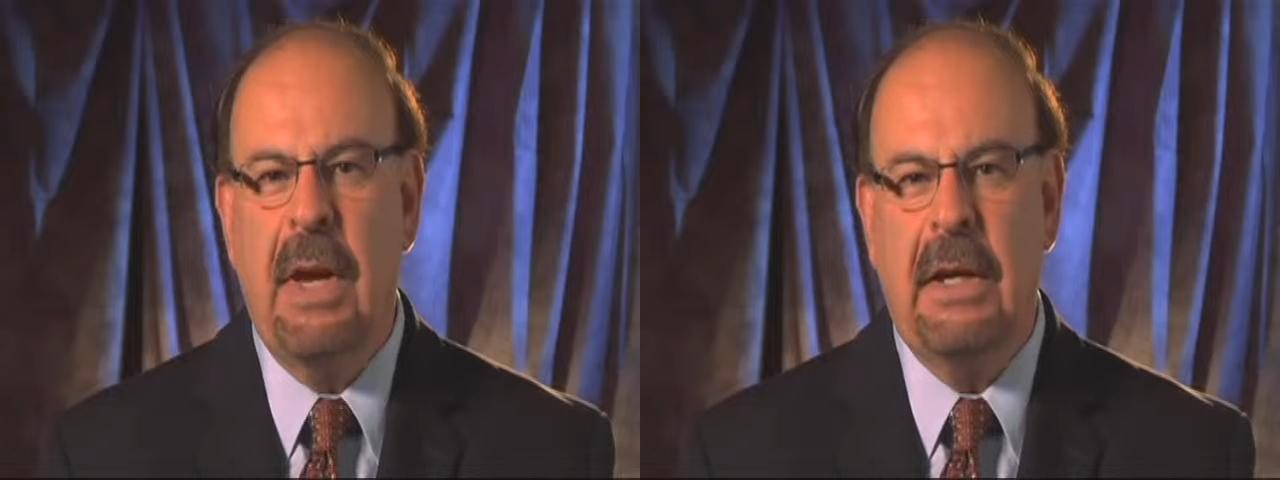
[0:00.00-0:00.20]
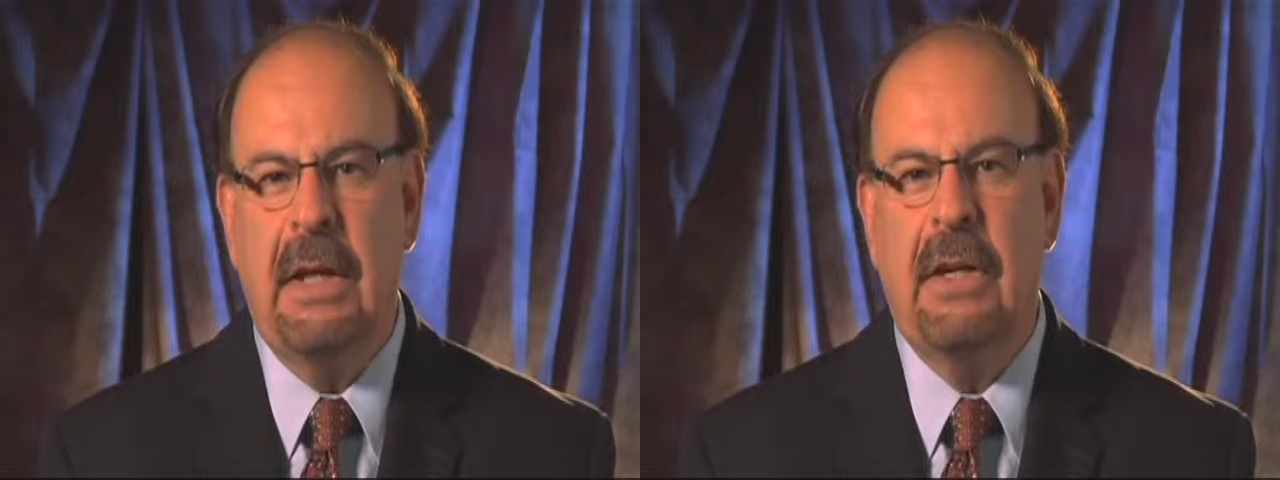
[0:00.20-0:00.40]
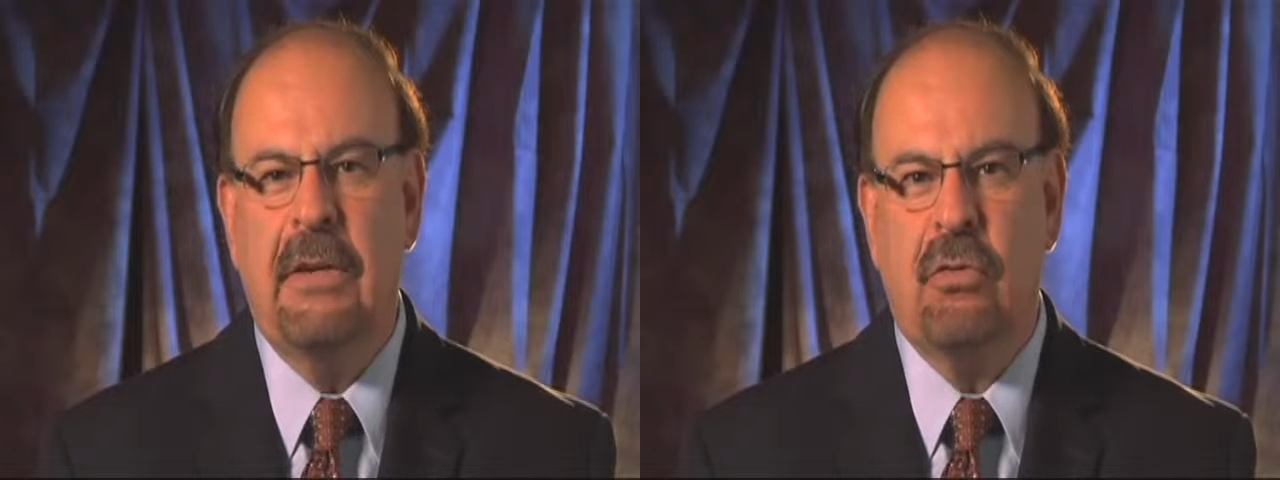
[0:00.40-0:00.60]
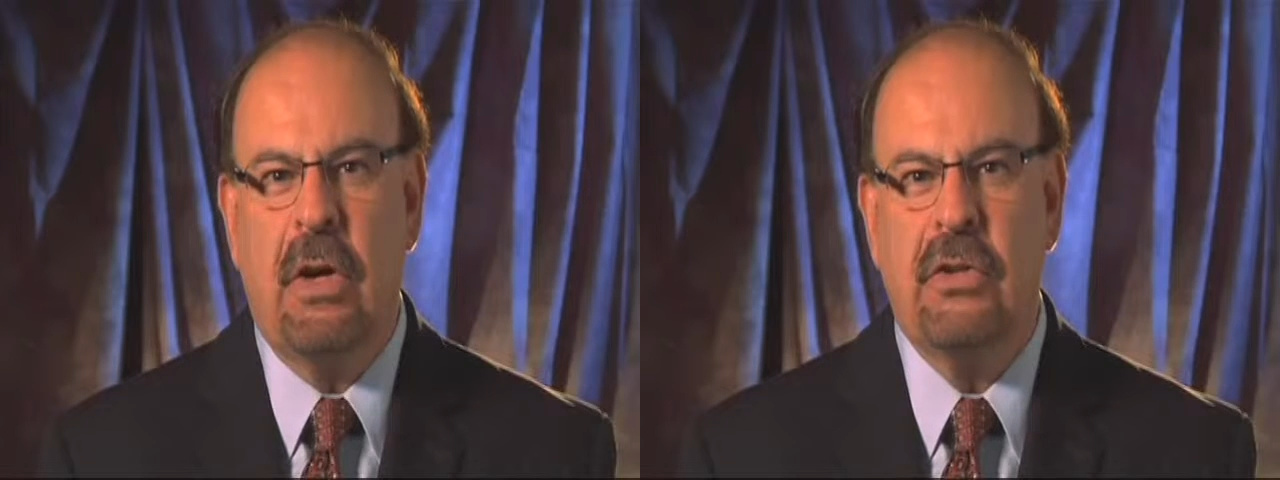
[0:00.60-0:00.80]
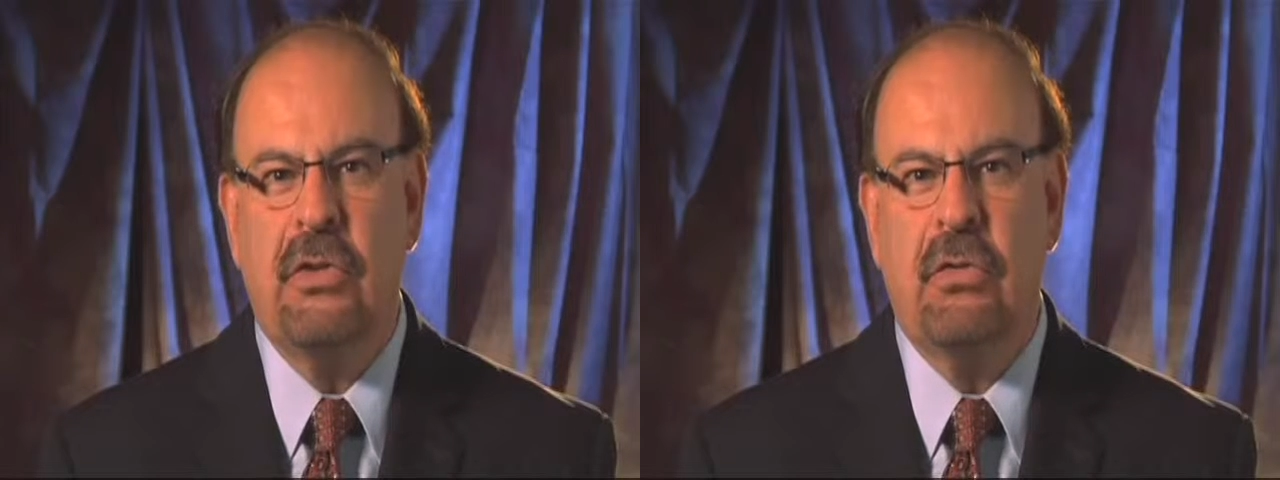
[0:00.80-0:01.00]
making in the
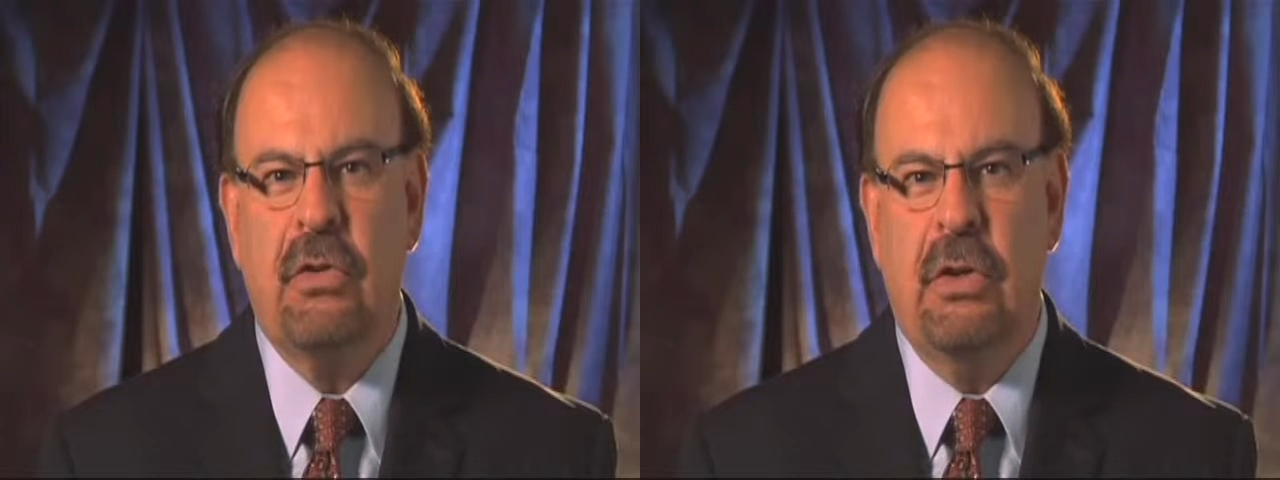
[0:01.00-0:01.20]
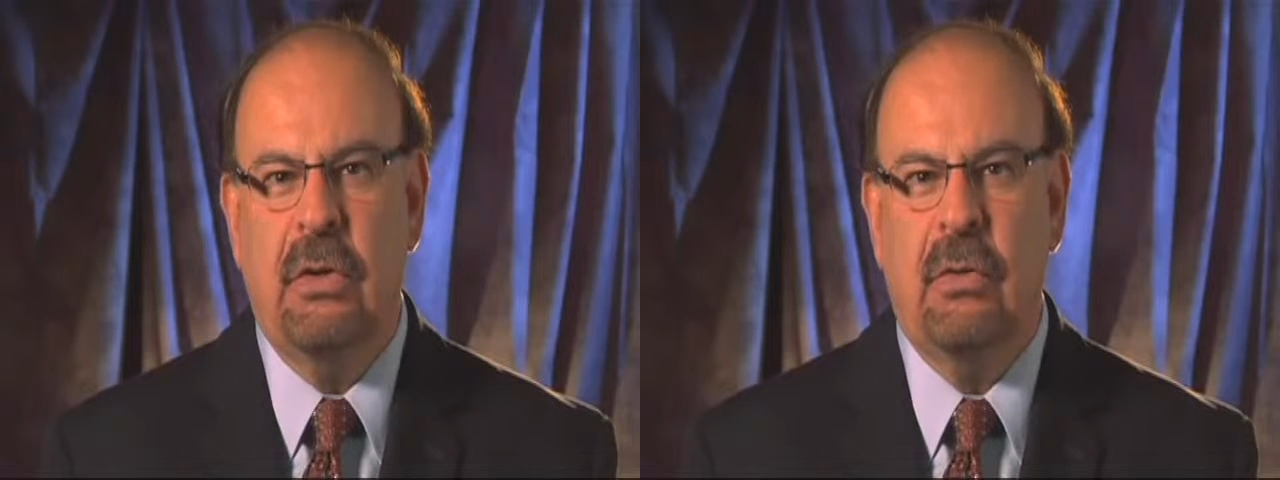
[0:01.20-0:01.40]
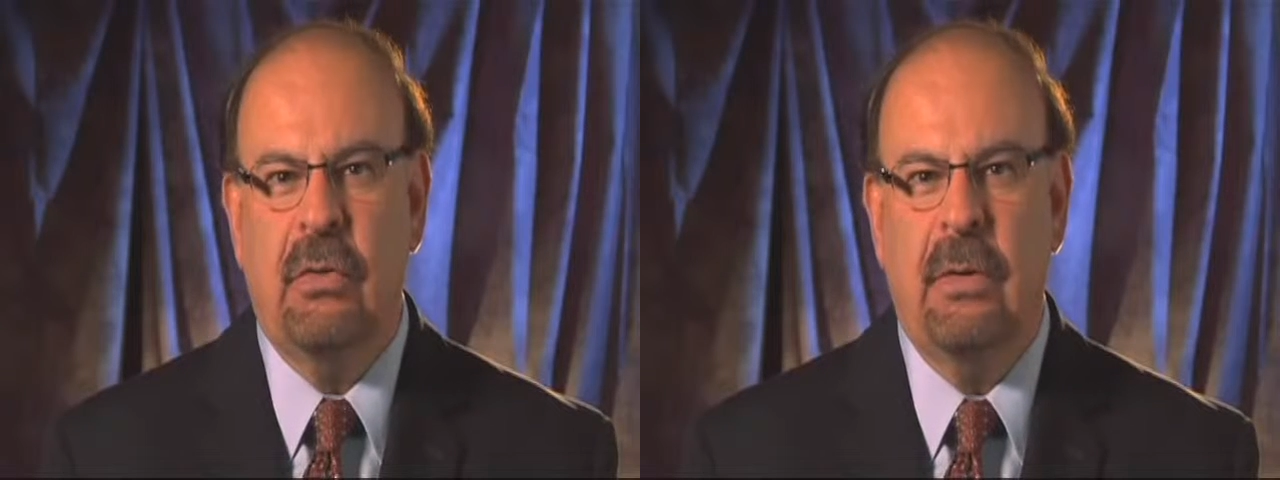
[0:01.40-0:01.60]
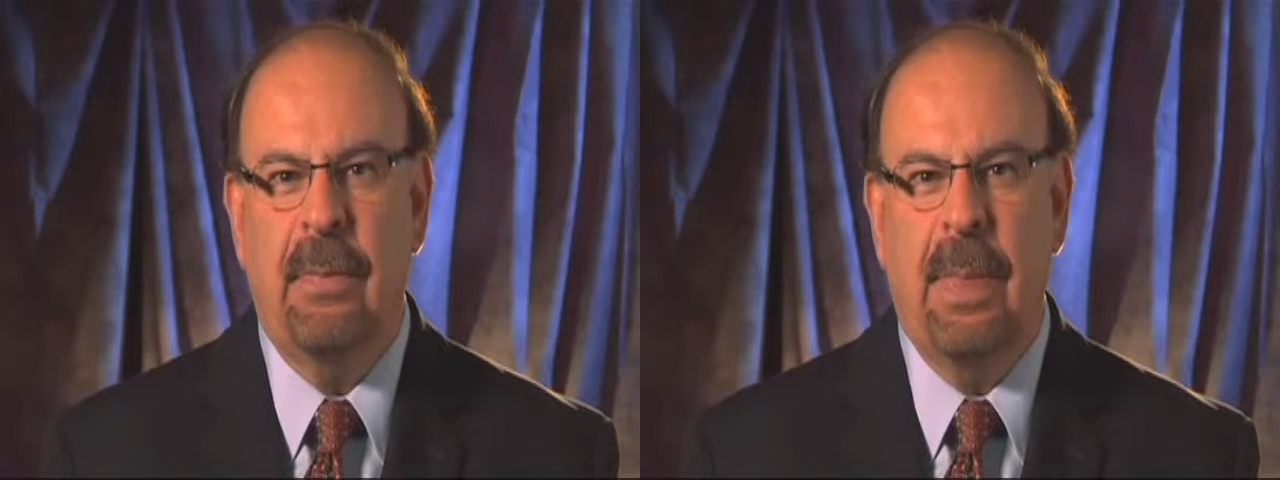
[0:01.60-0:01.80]
instructions for use.